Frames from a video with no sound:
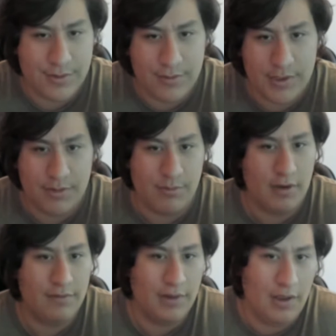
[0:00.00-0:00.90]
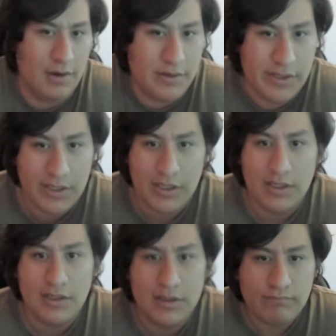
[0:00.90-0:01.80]
Switch above land.
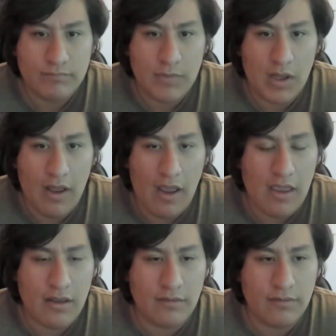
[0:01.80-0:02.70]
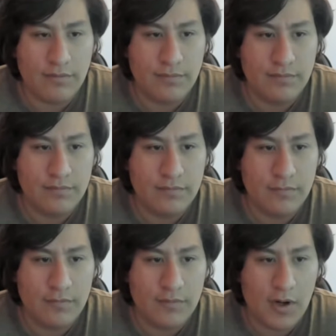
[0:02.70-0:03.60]
I
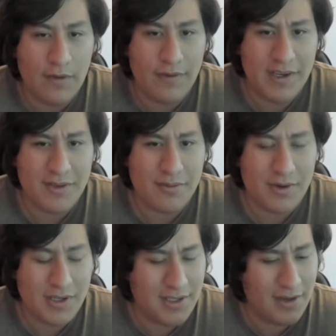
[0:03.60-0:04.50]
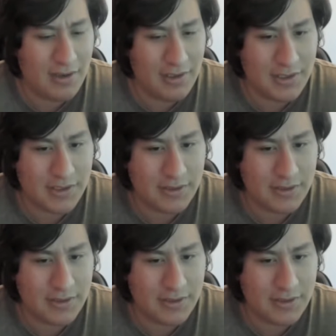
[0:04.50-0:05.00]
are fish worse than us?